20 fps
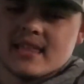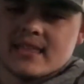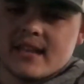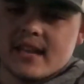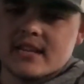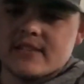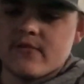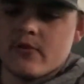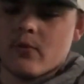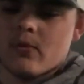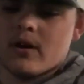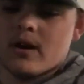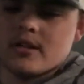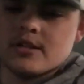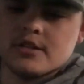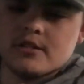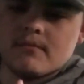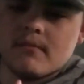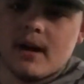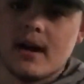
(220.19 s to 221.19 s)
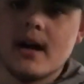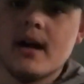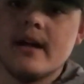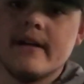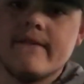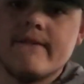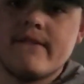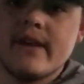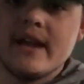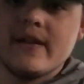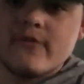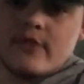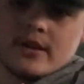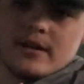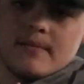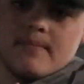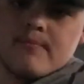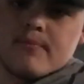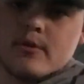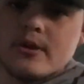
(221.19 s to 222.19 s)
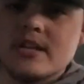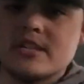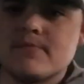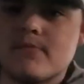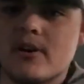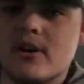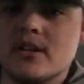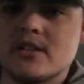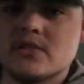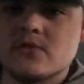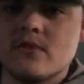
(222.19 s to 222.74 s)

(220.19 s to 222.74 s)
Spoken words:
Thanks for watching my favorite pre-spawn